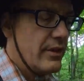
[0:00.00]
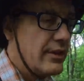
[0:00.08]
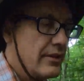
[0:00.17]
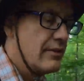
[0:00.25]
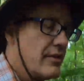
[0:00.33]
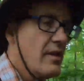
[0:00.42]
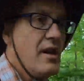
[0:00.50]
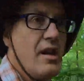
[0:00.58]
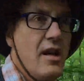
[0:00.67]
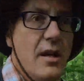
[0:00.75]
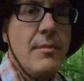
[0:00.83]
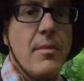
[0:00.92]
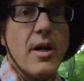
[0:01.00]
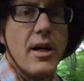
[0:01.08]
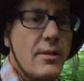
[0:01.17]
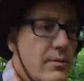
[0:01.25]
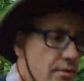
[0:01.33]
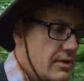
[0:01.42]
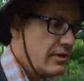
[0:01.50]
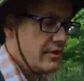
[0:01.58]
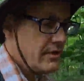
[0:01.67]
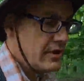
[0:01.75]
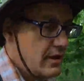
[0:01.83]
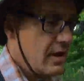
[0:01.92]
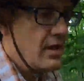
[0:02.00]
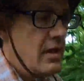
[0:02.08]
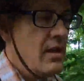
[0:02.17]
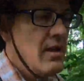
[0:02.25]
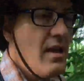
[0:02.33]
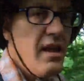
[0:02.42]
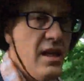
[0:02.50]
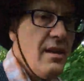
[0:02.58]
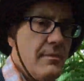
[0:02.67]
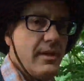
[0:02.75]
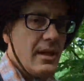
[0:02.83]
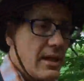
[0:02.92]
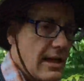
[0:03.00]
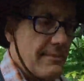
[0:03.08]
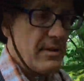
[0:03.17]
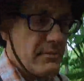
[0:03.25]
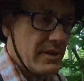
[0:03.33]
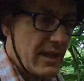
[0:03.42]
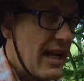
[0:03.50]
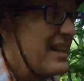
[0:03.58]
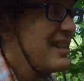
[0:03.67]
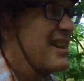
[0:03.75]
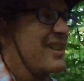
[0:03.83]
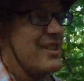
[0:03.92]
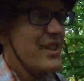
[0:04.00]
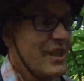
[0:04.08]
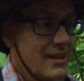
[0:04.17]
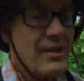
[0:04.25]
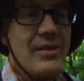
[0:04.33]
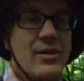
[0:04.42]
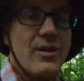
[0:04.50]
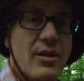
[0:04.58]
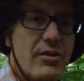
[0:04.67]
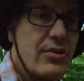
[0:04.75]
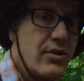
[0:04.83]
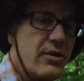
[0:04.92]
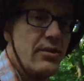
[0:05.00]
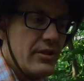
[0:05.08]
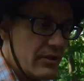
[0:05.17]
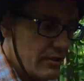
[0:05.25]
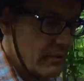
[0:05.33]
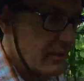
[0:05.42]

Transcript: trail is marked, which is the Metacomet Monadnock Trail, or also known as the